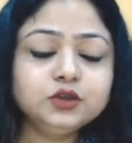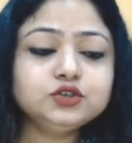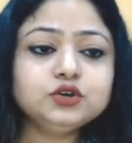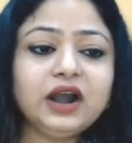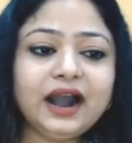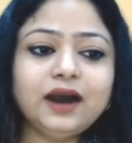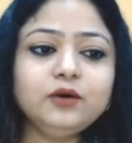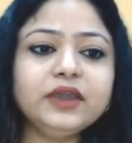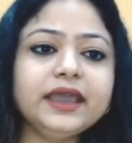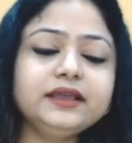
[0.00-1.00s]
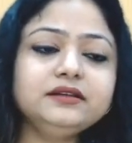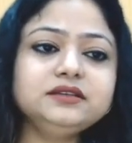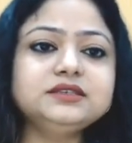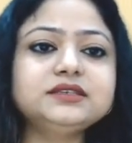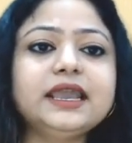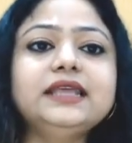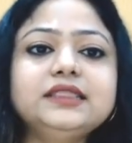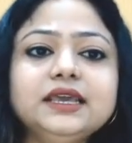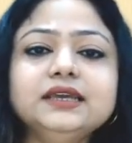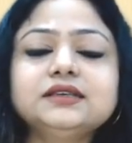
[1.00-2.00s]
So how can this
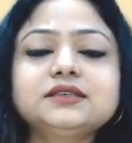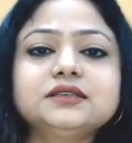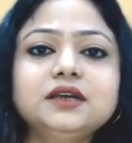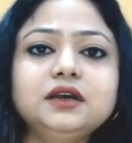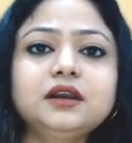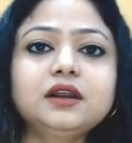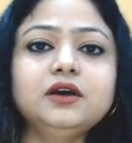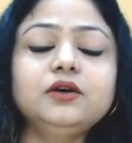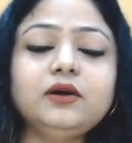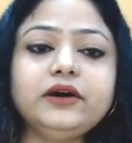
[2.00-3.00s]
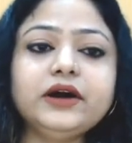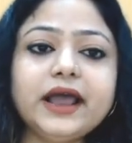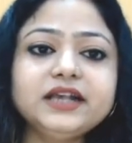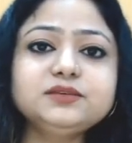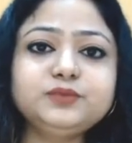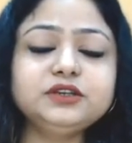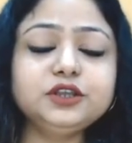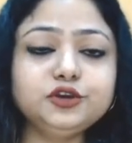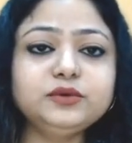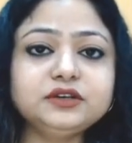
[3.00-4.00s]
ethics as per
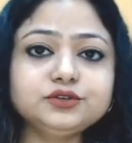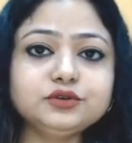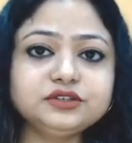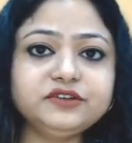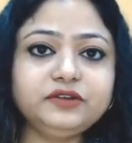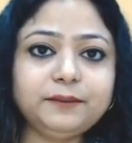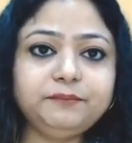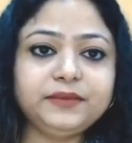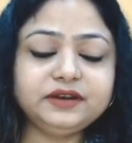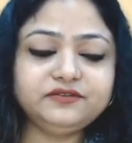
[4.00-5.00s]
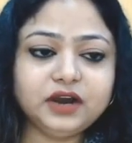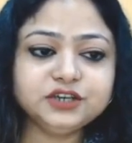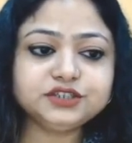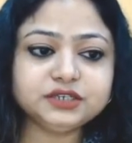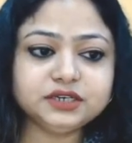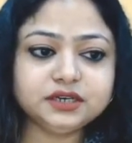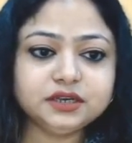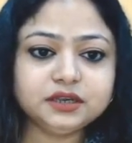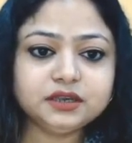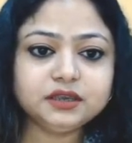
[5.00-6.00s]
the human resource development
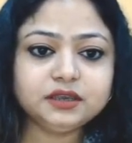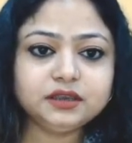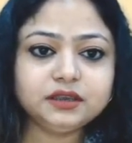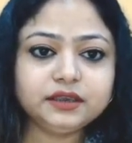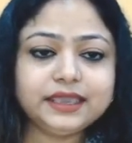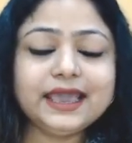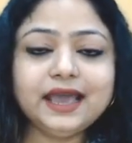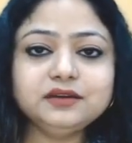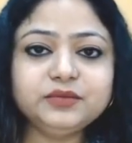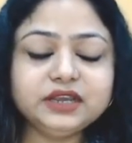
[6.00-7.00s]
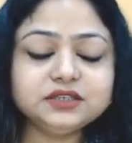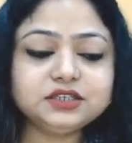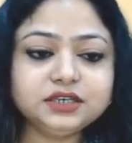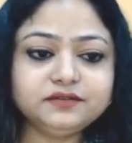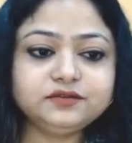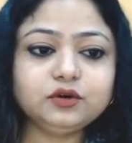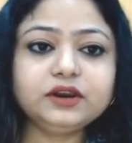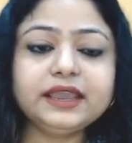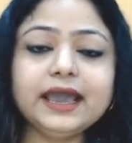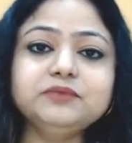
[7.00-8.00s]
function can be achieved
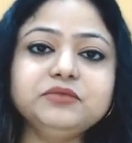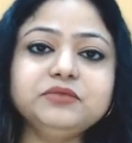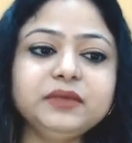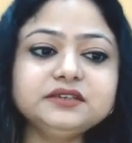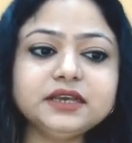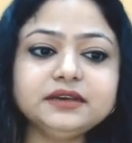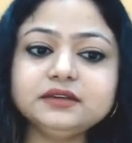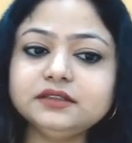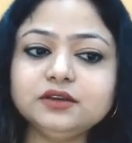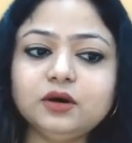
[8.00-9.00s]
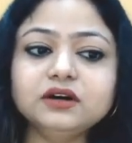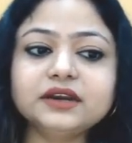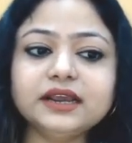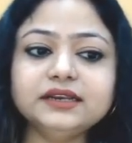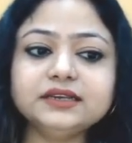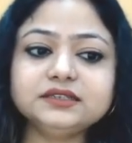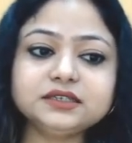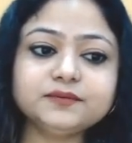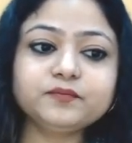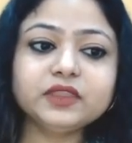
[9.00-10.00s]
or can be maintained in the
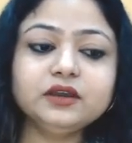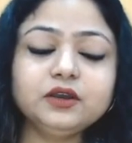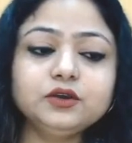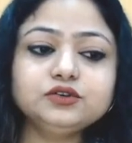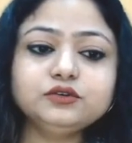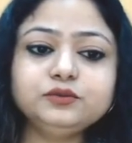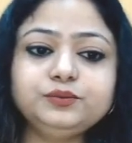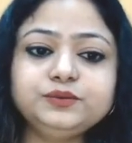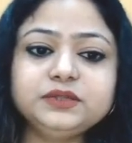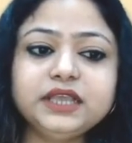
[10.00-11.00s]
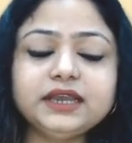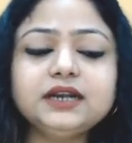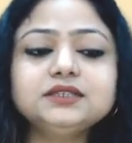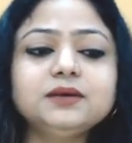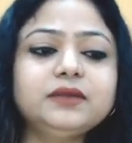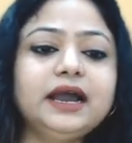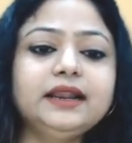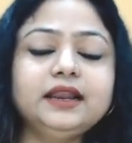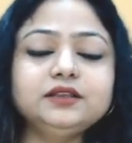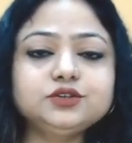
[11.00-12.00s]
organization? So there are some
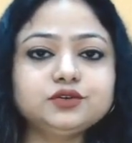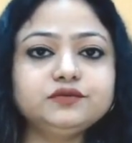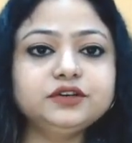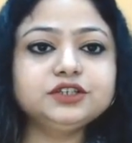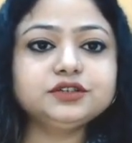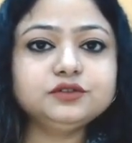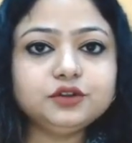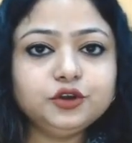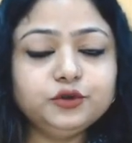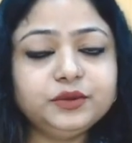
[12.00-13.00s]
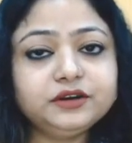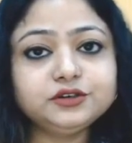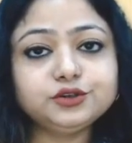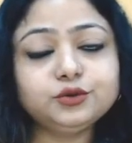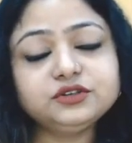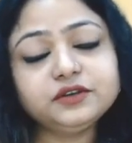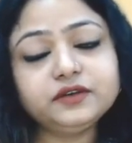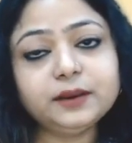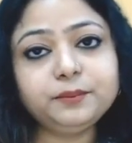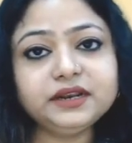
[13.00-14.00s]
guidelines through which the human resource
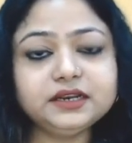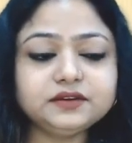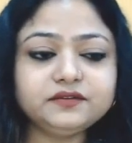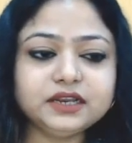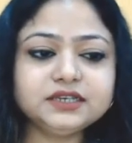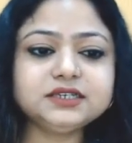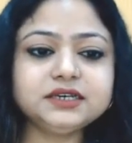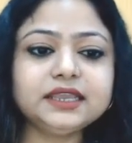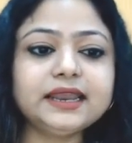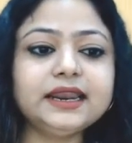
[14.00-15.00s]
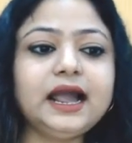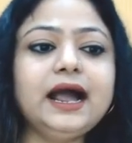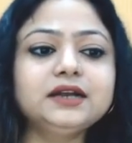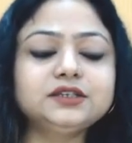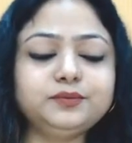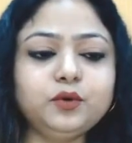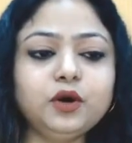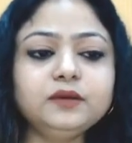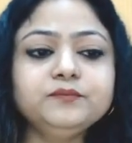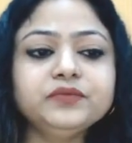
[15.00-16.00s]
development intervention can act
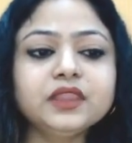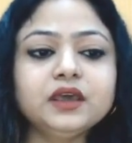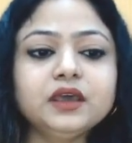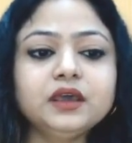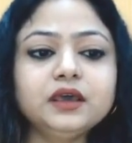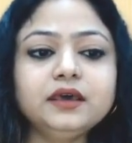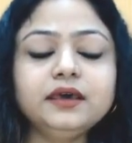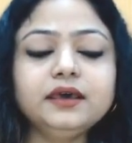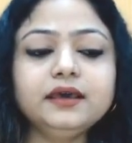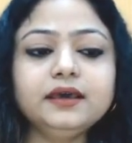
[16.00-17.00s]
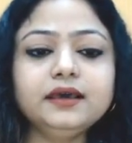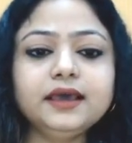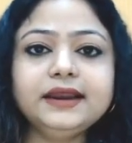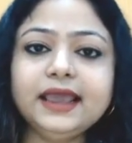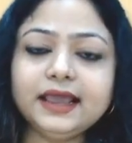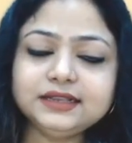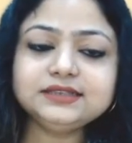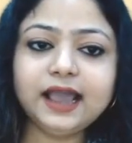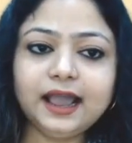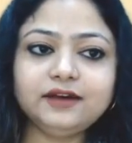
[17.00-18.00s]
upon and
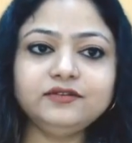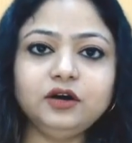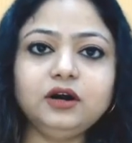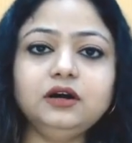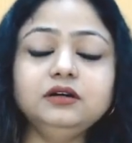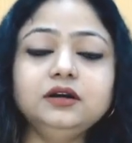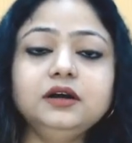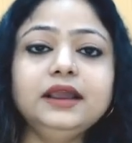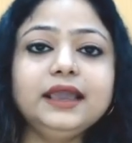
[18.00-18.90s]
hence have a